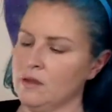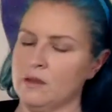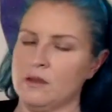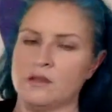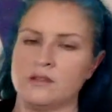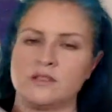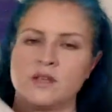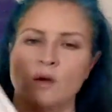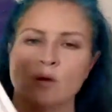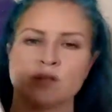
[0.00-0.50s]

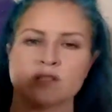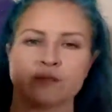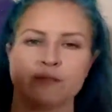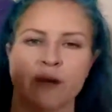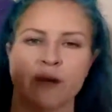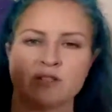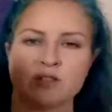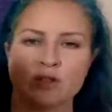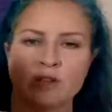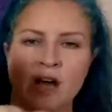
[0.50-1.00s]
So
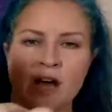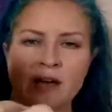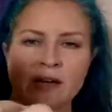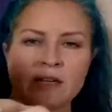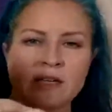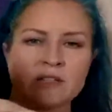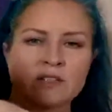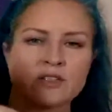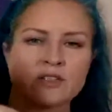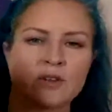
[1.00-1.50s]
special cutting
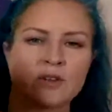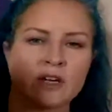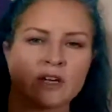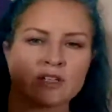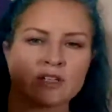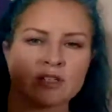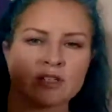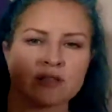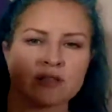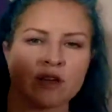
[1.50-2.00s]

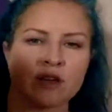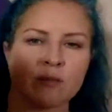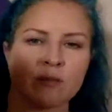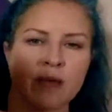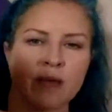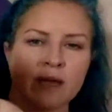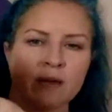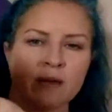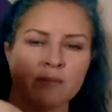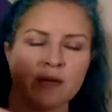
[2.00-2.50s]
instructions. There
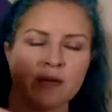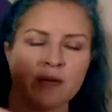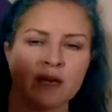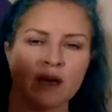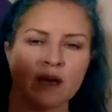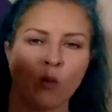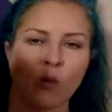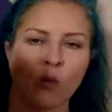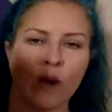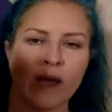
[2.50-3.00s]
may be a
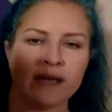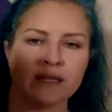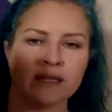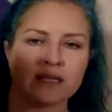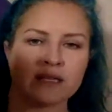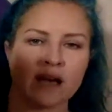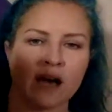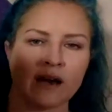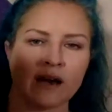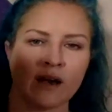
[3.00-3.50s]
way to
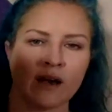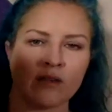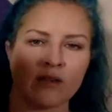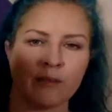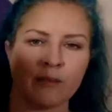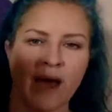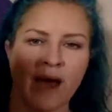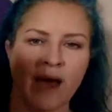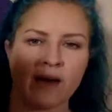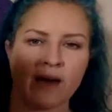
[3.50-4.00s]
cut out the
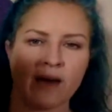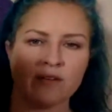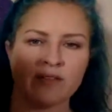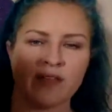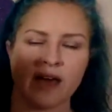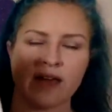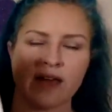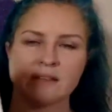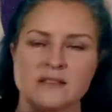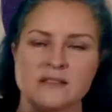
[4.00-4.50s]
pattern
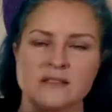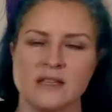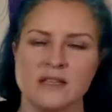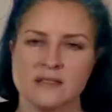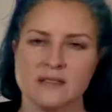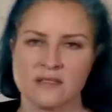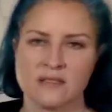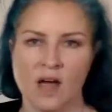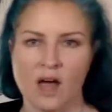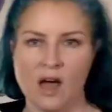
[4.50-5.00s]
that is
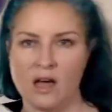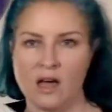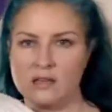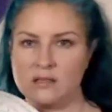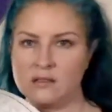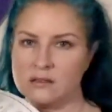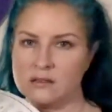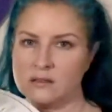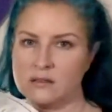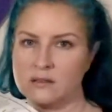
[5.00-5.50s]
not
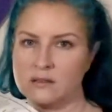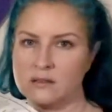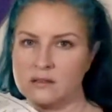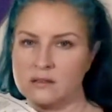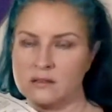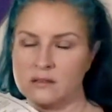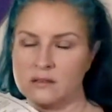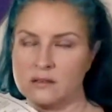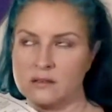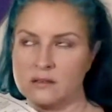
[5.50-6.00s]

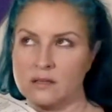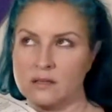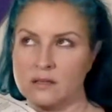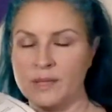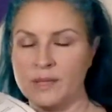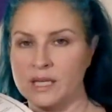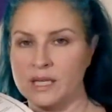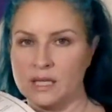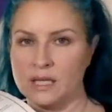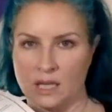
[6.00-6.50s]

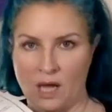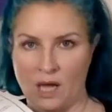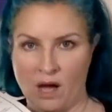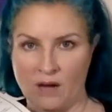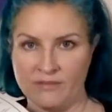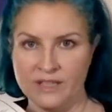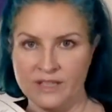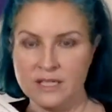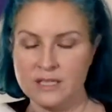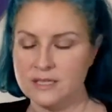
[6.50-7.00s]
immediately
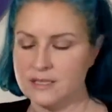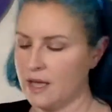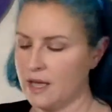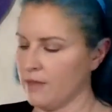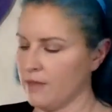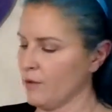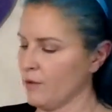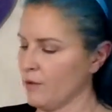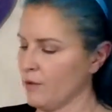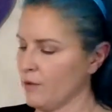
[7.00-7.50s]
obvious,
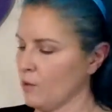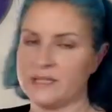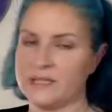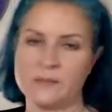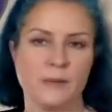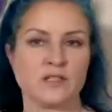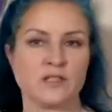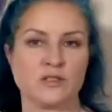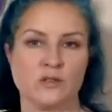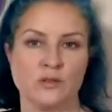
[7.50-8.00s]
and there will
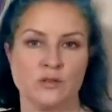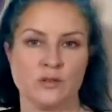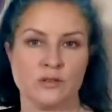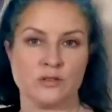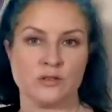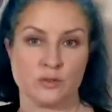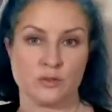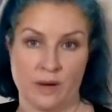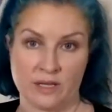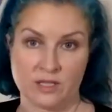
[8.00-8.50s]
be
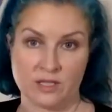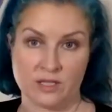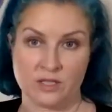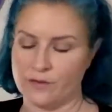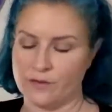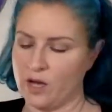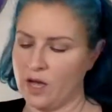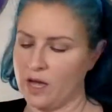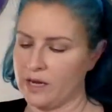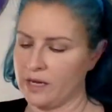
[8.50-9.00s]
special
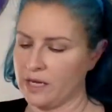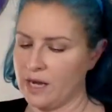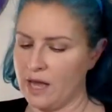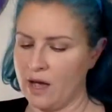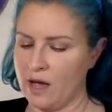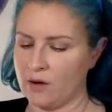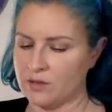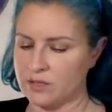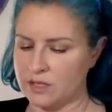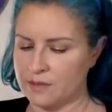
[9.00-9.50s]
directions for cutting
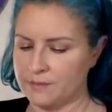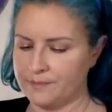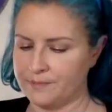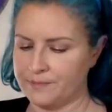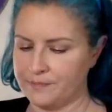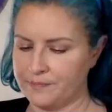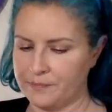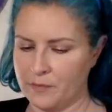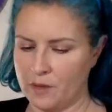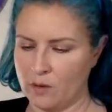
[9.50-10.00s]
it out.
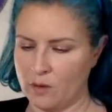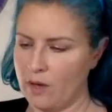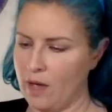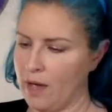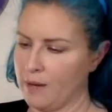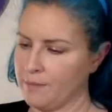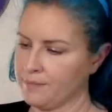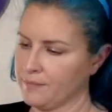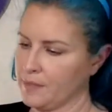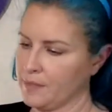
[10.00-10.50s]

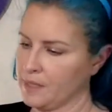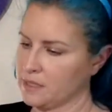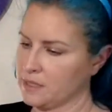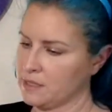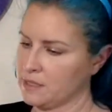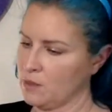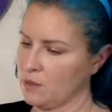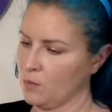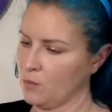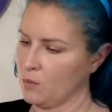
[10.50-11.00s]
Okay,
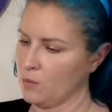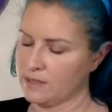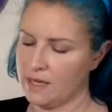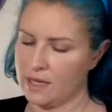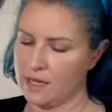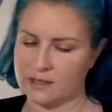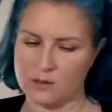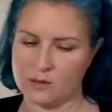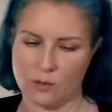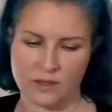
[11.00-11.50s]
let's see
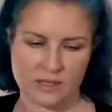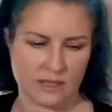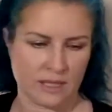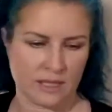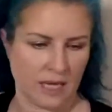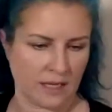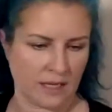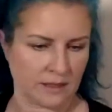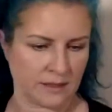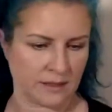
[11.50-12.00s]
what's next,
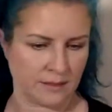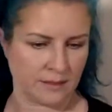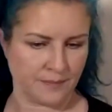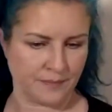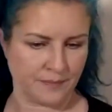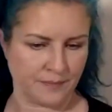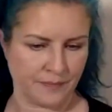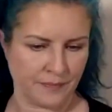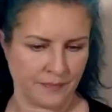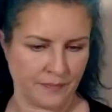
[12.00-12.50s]
what's
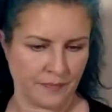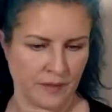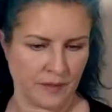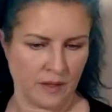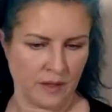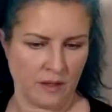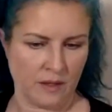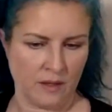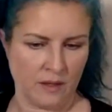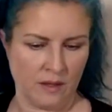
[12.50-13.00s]
next.
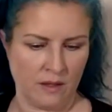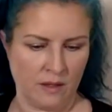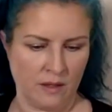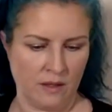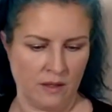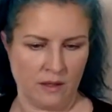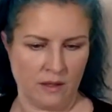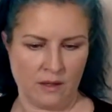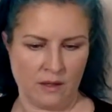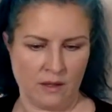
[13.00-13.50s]

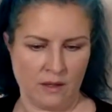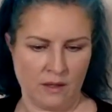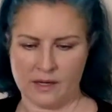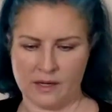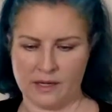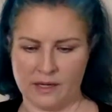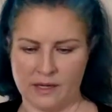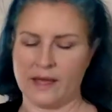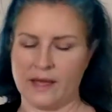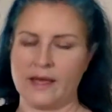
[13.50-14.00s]

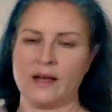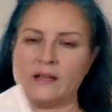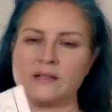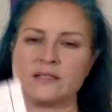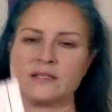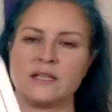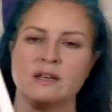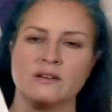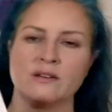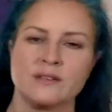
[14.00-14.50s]
Cutting
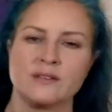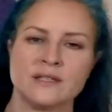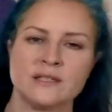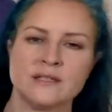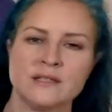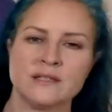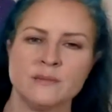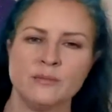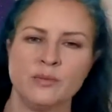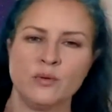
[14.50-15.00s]
layouts here.
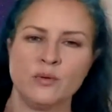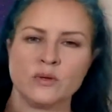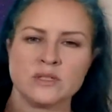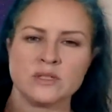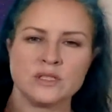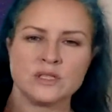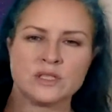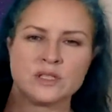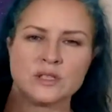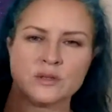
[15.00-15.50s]
This is
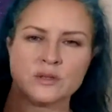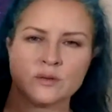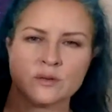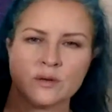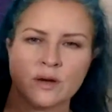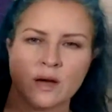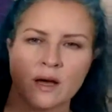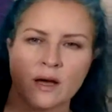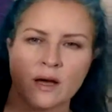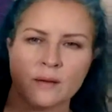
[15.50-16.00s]
important
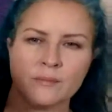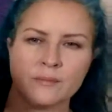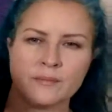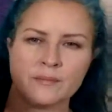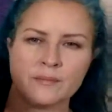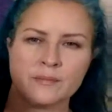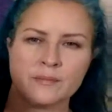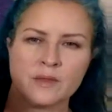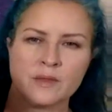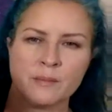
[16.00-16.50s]
to
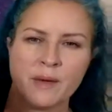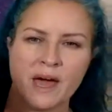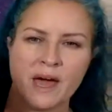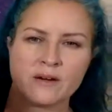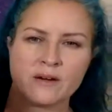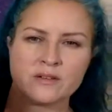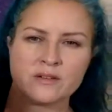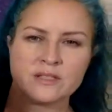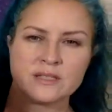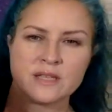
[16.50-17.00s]
the
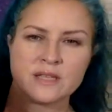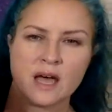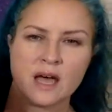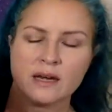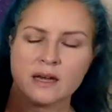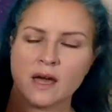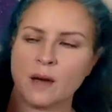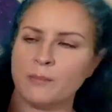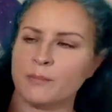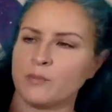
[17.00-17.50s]
pattern
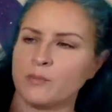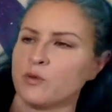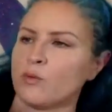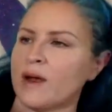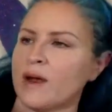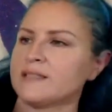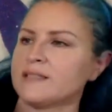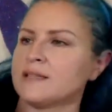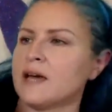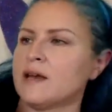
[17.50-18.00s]
side up,
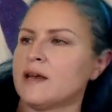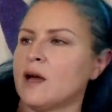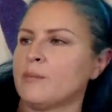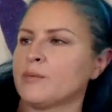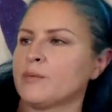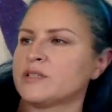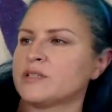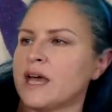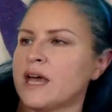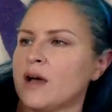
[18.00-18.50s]
the right side
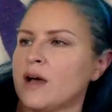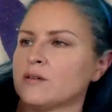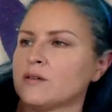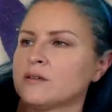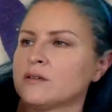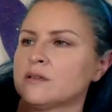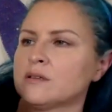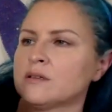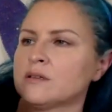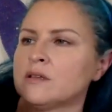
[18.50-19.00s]
up or
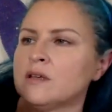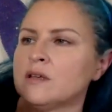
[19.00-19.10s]
down.